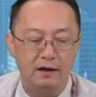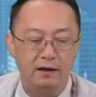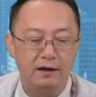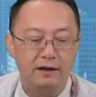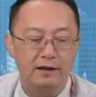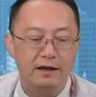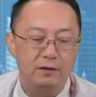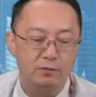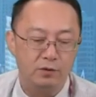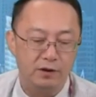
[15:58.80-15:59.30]

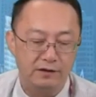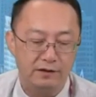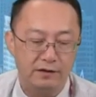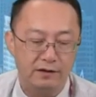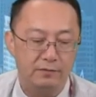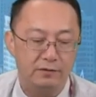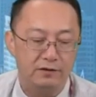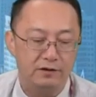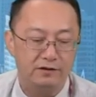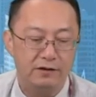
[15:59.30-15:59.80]
he wants
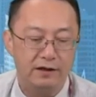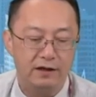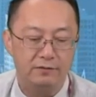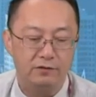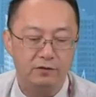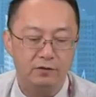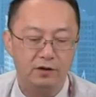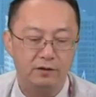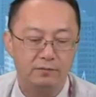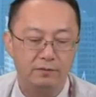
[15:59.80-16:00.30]
them to stay
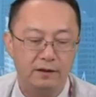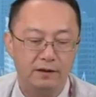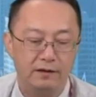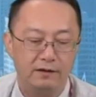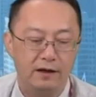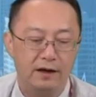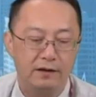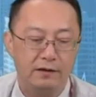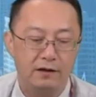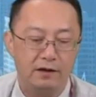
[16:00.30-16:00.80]
firm,
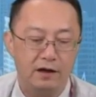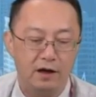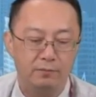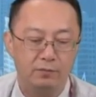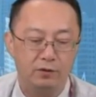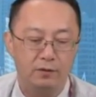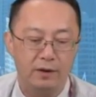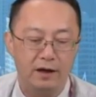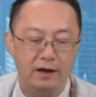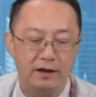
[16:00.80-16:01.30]
not to
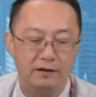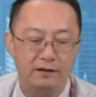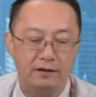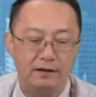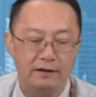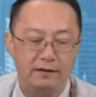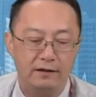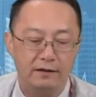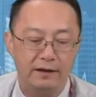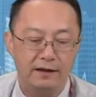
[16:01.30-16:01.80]
compromise,
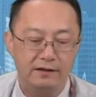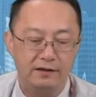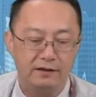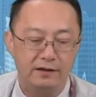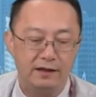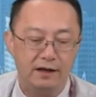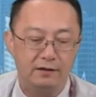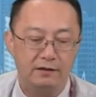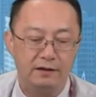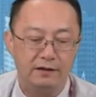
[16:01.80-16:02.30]
and to
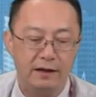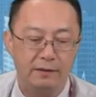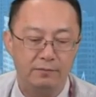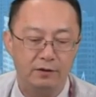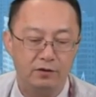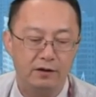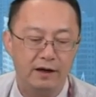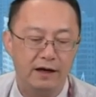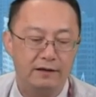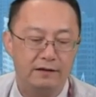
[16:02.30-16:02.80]
tell the
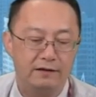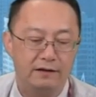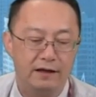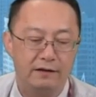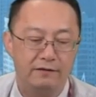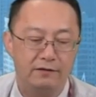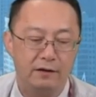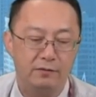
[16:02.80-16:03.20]
Democrats that if they